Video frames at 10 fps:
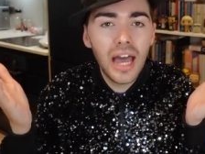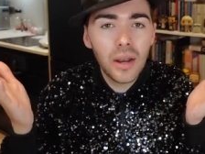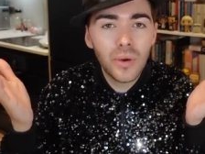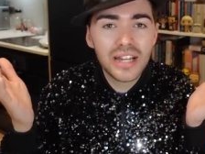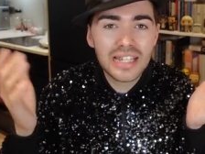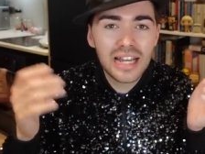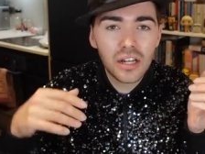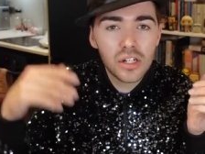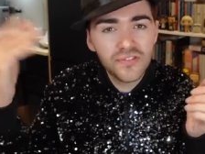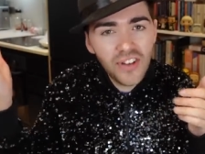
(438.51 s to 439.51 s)
And where Zach
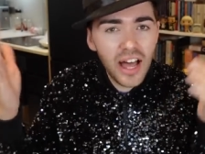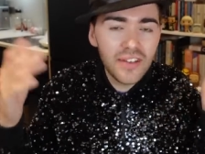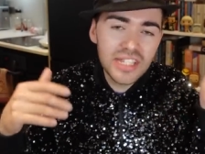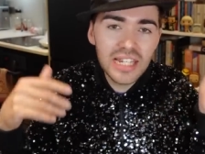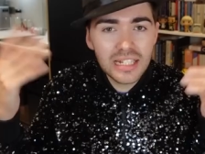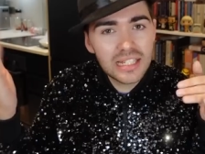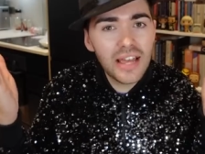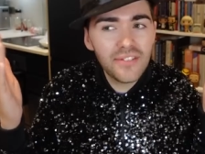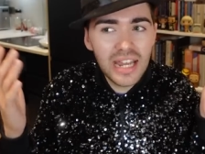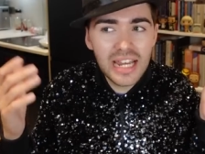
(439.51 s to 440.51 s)
goes 5, 6,
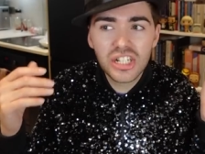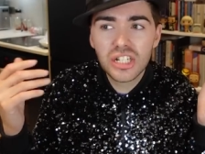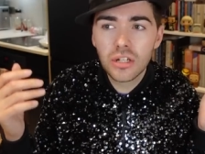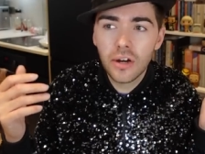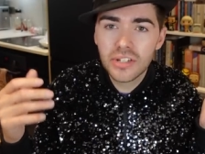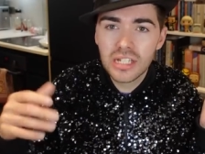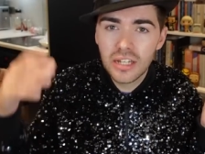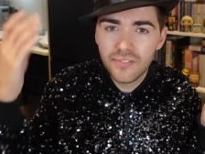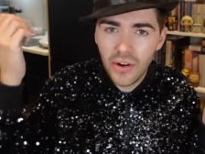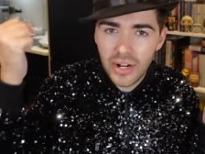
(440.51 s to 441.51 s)
7, 8, she's
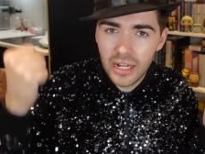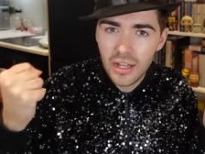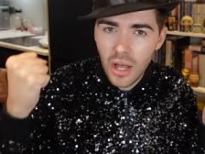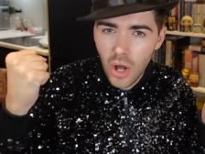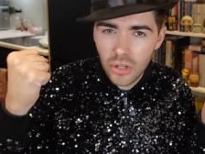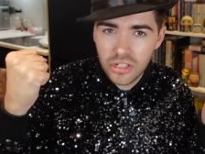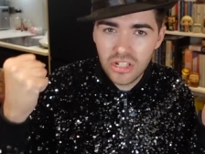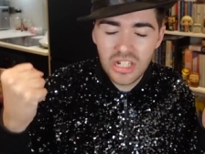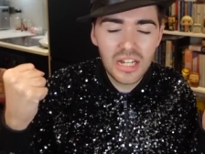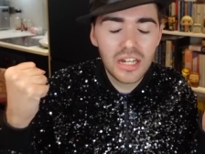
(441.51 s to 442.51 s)
obviously a very
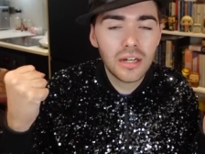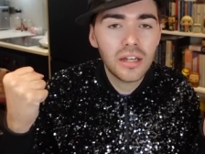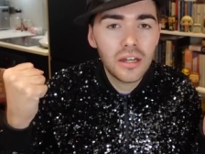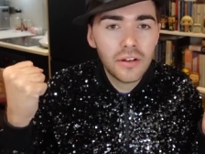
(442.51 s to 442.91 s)
austere